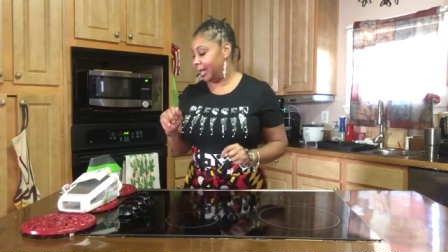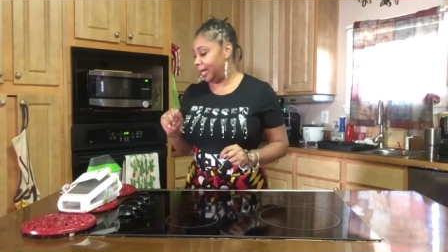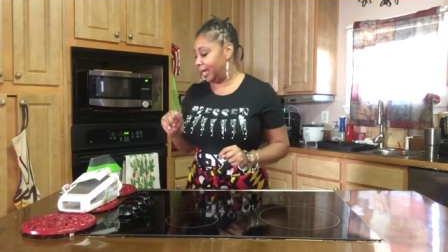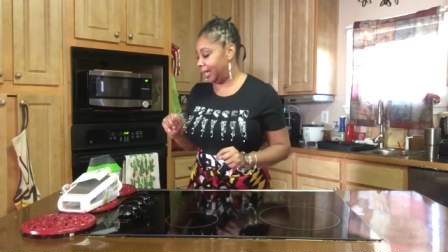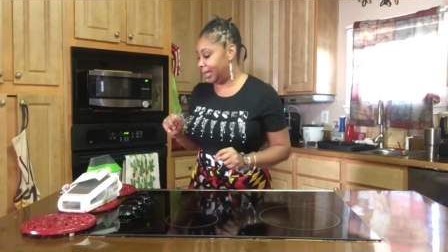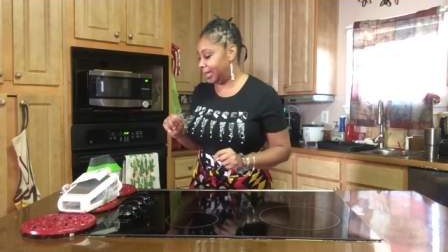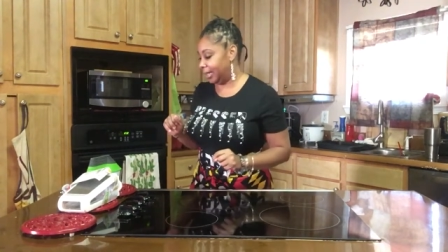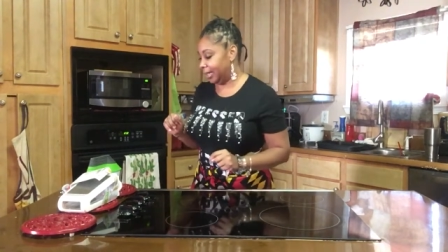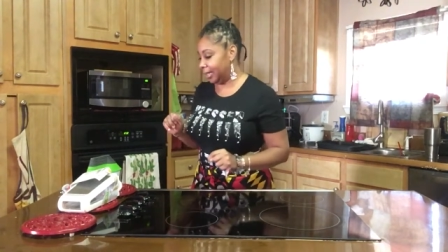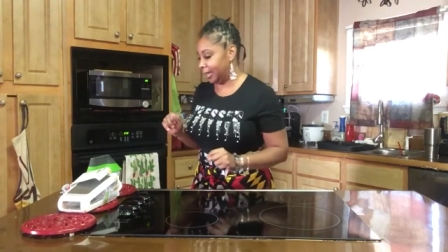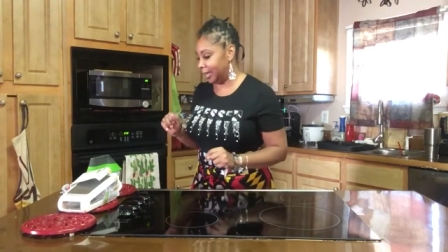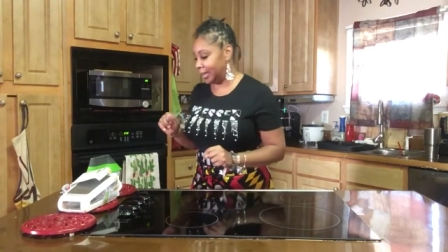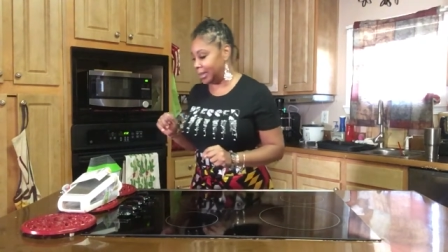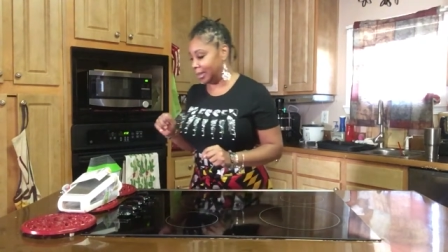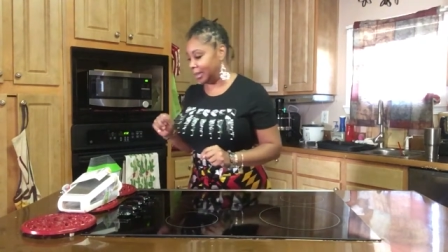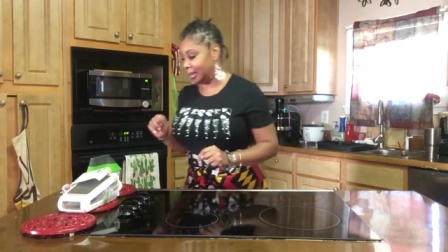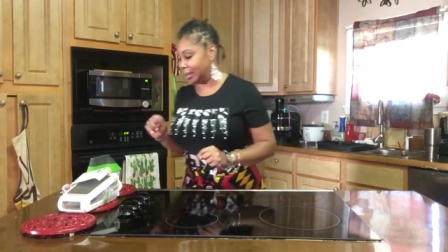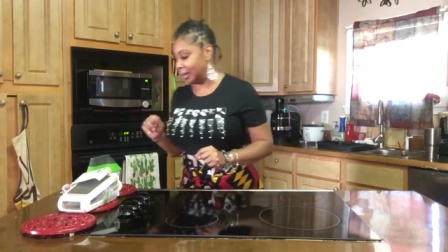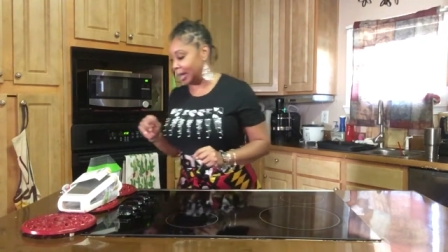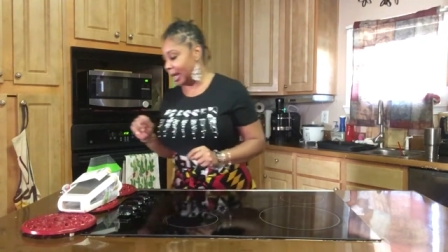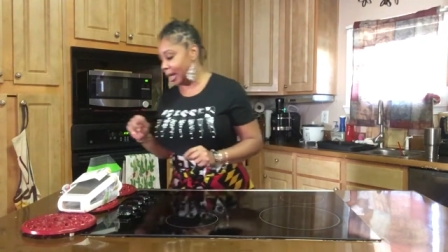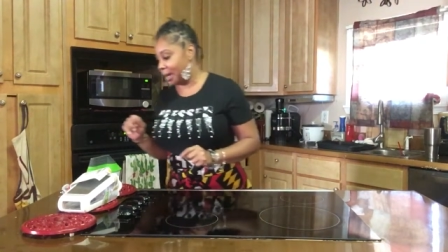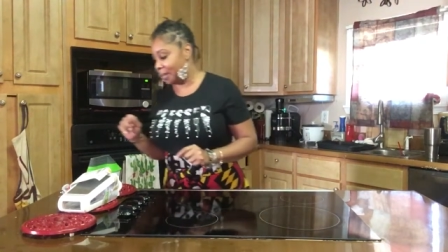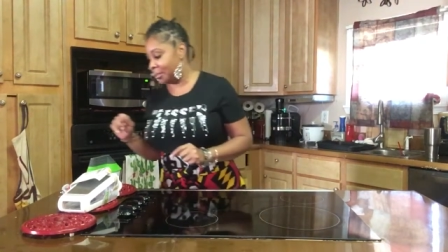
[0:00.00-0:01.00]
And
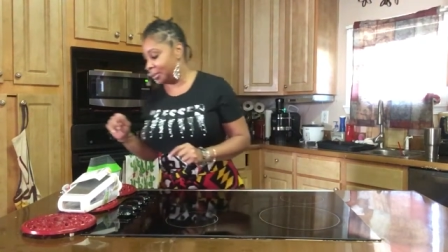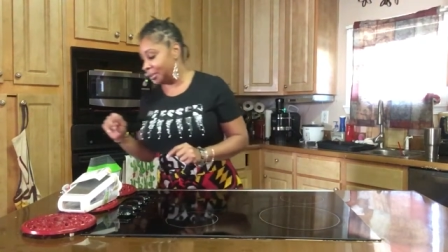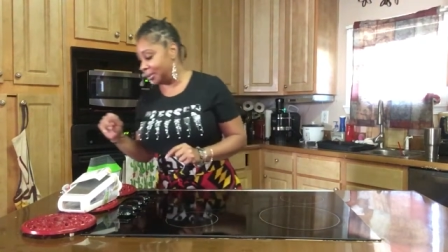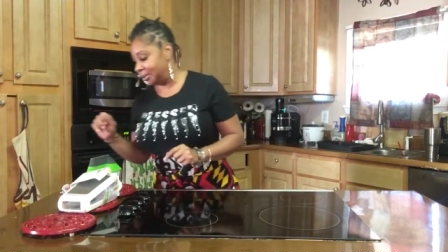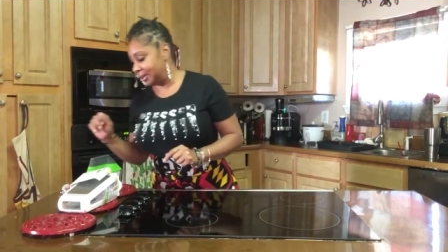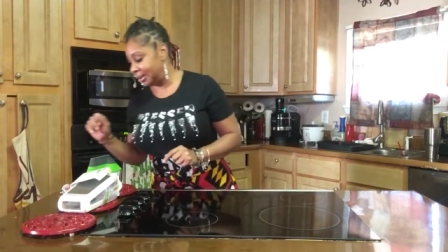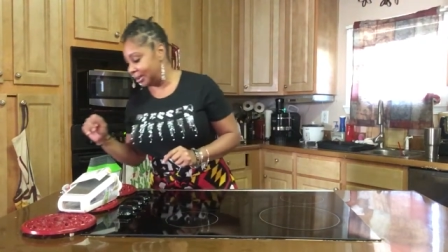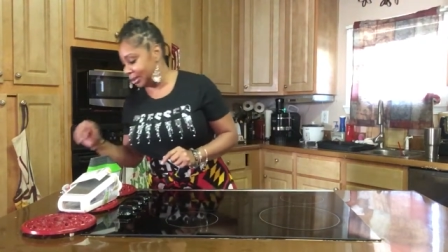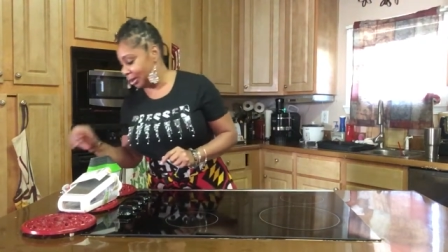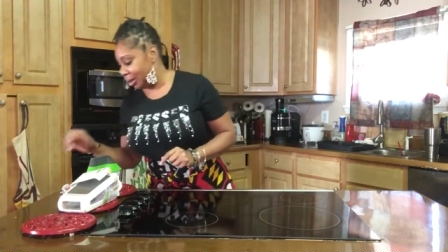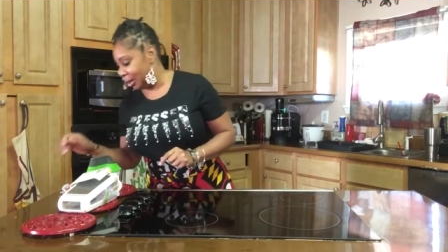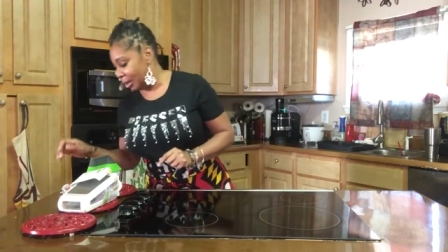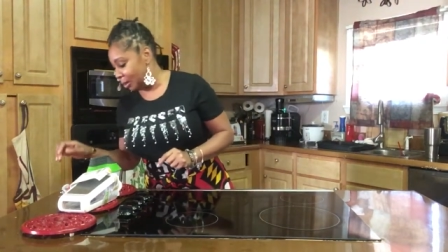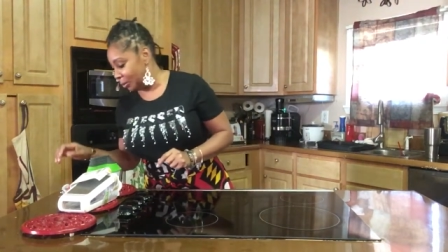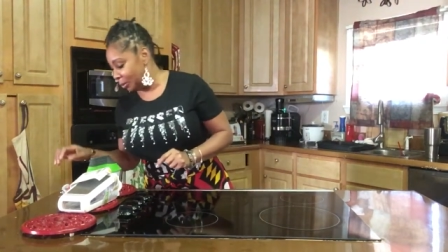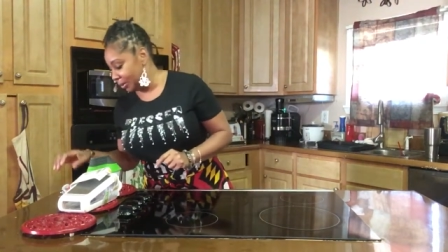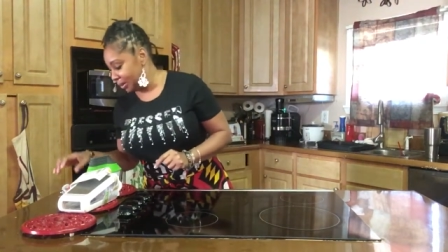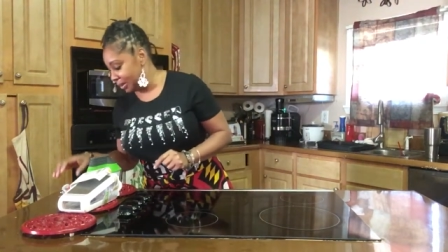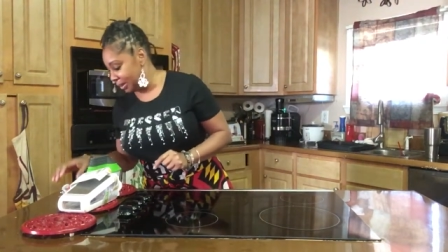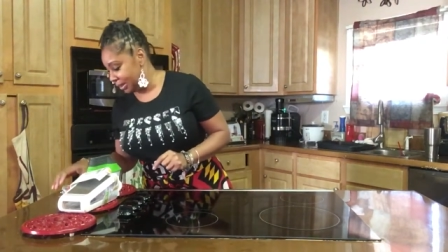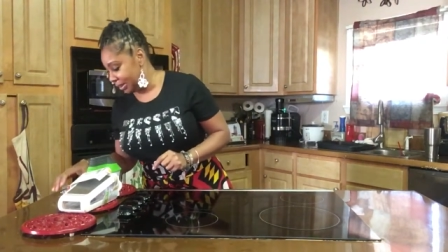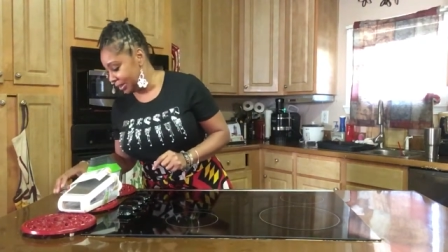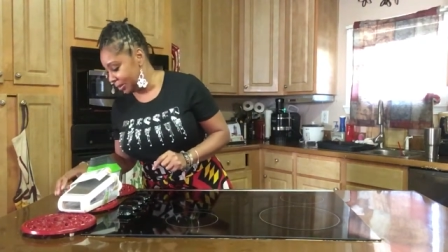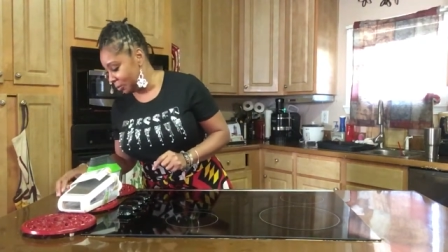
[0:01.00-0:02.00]
I'm going to start
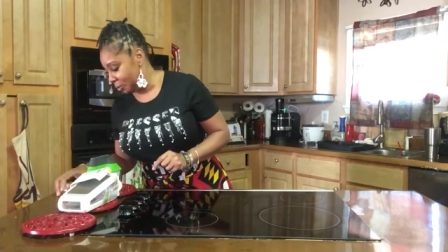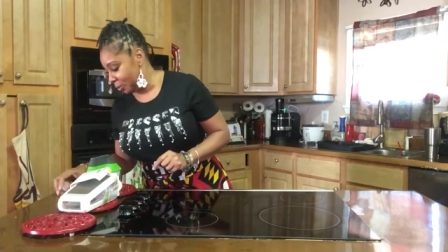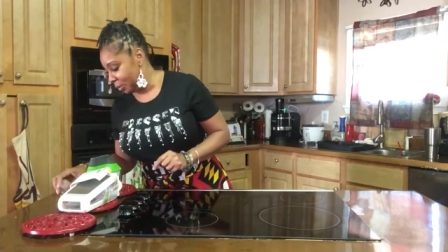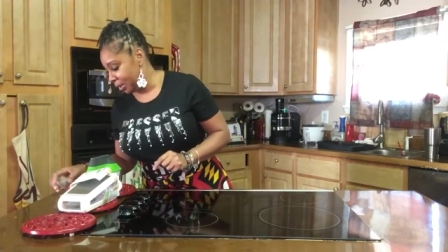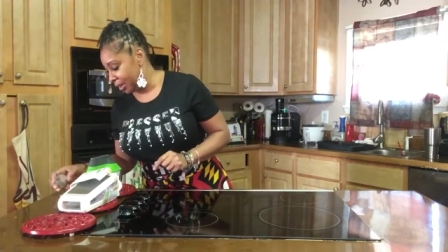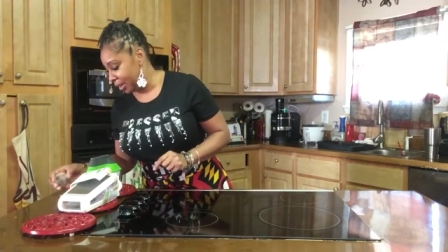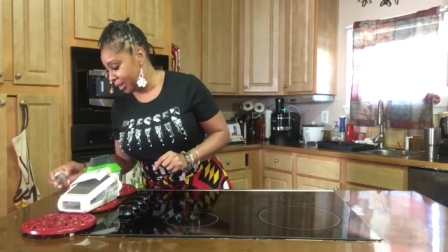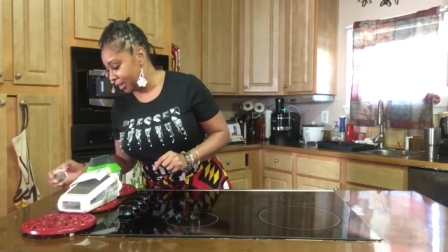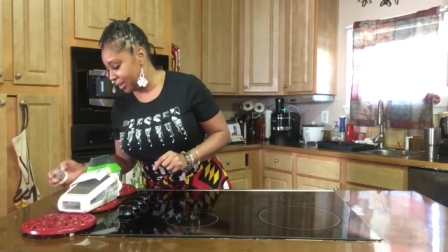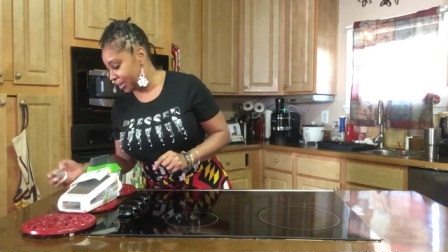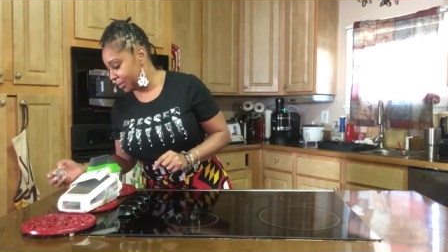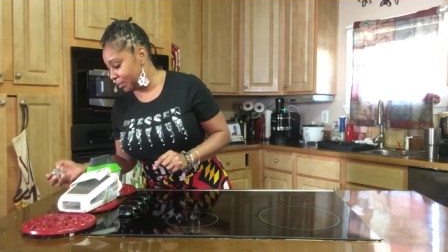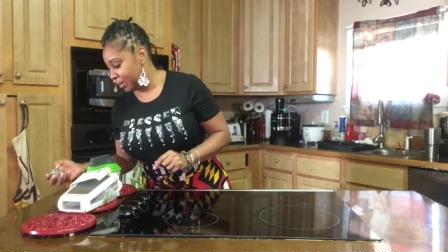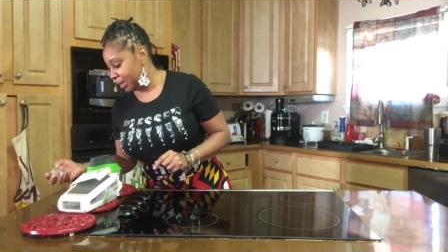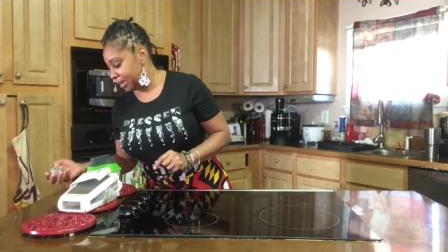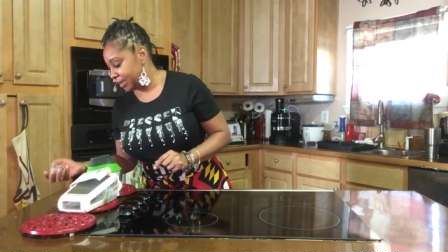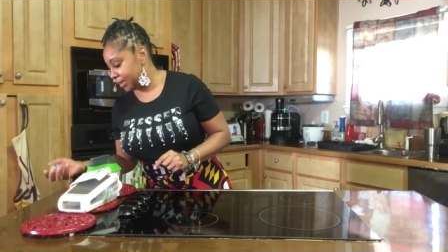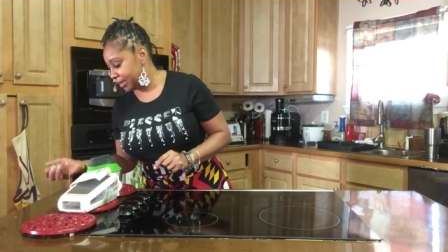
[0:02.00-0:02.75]
with this one because my